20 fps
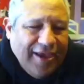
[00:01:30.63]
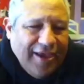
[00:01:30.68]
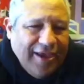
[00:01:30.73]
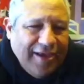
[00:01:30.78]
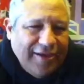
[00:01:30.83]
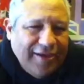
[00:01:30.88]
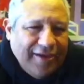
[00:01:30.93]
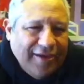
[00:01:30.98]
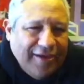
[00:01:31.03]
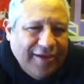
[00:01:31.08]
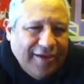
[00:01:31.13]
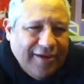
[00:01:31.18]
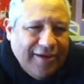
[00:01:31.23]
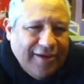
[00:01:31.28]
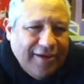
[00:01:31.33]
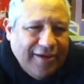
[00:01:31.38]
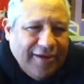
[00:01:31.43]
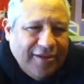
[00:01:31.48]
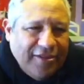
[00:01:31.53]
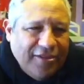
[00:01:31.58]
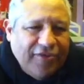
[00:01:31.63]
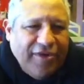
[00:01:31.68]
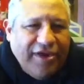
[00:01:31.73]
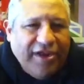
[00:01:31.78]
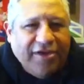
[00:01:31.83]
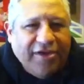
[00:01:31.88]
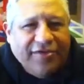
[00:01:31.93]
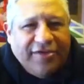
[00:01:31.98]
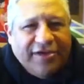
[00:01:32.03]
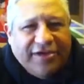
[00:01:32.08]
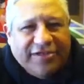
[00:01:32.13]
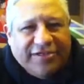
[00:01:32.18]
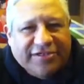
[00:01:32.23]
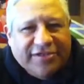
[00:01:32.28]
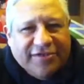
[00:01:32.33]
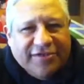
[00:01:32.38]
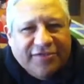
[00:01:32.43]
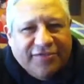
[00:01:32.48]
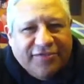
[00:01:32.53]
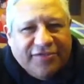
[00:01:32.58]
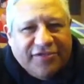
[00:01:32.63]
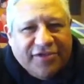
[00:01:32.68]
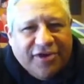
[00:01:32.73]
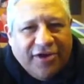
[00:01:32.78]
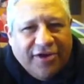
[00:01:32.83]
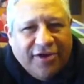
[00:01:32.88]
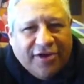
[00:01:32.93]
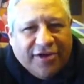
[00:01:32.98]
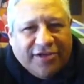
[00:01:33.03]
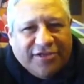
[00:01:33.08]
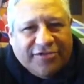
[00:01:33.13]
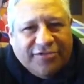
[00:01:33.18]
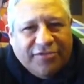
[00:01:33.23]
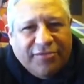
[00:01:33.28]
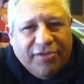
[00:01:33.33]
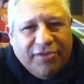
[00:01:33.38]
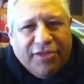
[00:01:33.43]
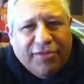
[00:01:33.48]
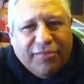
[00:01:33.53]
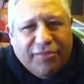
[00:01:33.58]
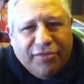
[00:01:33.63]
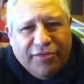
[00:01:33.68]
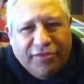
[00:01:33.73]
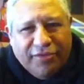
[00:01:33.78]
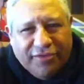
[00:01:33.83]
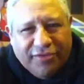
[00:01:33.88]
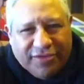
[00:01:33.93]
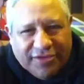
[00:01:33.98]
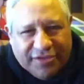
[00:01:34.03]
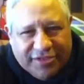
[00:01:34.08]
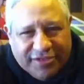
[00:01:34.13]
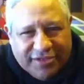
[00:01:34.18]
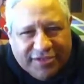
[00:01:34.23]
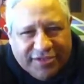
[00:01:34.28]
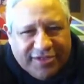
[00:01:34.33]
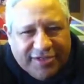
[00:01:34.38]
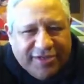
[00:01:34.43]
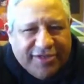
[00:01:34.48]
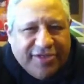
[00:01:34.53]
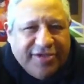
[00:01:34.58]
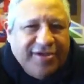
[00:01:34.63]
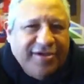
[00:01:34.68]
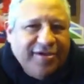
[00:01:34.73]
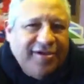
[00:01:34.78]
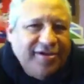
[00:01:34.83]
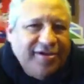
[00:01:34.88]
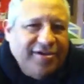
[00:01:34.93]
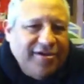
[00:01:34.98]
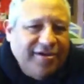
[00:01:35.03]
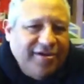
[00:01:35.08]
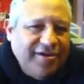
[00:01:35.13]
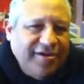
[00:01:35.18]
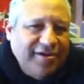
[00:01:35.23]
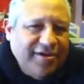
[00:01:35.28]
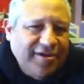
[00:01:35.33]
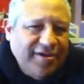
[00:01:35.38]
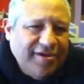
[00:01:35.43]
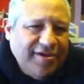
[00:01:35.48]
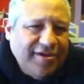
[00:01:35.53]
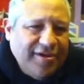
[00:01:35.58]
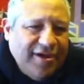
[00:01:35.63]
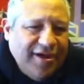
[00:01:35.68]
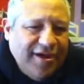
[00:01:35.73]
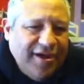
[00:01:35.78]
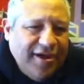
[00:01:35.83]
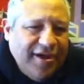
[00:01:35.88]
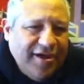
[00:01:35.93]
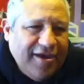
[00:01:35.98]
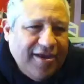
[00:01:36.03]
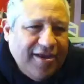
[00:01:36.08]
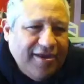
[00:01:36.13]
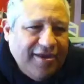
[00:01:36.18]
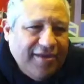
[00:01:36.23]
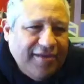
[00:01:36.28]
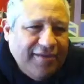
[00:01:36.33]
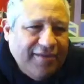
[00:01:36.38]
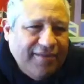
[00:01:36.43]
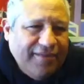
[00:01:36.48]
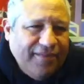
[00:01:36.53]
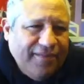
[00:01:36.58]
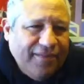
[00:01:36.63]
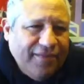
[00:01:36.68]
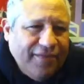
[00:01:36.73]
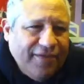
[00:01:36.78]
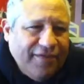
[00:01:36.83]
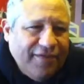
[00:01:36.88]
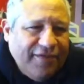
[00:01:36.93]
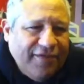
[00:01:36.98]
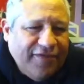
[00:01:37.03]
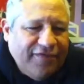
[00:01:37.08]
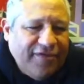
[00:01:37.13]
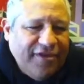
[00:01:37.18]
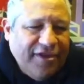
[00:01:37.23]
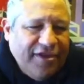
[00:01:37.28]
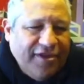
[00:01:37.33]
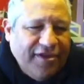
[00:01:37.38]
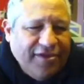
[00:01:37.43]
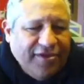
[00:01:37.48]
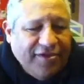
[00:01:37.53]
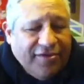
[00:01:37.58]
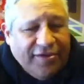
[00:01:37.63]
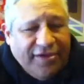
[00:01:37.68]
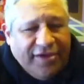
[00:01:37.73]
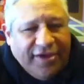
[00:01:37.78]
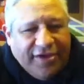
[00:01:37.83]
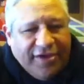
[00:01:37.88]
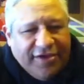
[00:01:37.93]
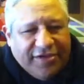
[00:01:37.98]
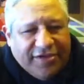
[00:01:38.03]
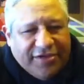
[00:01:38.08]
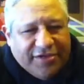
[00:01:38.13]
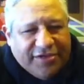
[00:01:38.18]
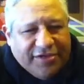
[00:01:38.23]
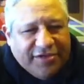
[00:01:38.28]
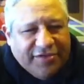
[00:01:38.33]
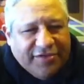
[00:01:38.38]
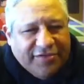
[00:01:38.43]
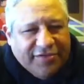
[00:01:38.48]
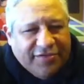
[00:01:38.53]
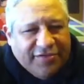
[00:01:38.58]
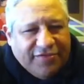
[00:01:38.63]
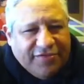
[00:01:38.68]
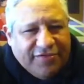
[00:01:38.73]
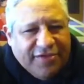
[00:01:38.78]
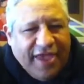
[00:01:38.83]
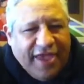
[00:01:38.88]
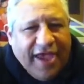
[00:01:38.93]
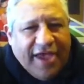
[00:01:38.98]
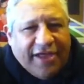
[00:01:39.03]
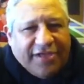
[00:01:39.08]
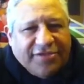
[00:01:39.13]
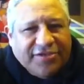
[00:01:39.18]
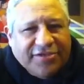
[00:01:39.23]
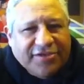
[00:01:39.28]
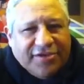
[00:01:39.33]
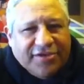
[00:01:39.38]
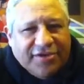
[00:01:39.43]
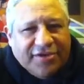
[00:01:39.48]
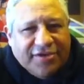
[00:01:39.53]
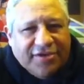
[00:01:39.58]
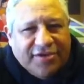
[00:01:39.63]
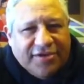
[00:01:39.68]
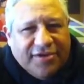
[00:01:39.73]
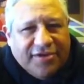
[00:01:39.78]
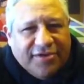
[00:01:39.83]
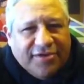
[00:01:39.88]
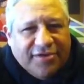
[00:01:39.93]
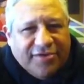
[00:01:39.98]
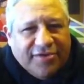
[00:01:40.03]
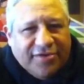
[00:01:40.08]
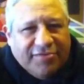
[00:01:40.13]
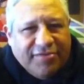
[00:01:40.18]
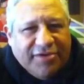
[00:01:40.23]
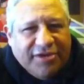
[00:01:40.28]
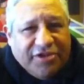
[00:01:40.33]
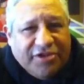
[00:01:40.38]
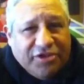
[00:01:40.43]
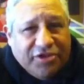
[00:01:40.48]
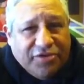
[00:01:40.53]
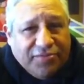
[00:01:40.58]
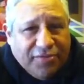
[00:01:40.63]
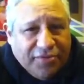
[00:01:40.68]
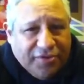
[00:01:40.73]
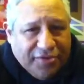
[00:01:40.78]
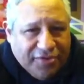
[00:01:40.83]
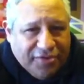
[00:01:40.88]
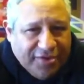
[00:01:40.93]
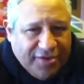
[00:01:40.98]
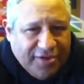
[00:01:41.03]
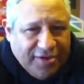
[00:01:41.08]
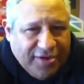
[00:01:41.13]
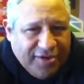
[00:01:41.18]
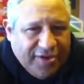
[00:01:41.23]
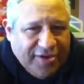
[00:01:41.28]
and 3 degrees of Taurus would be the moon's, and 15 degrees of Cancer would be Jupiter's,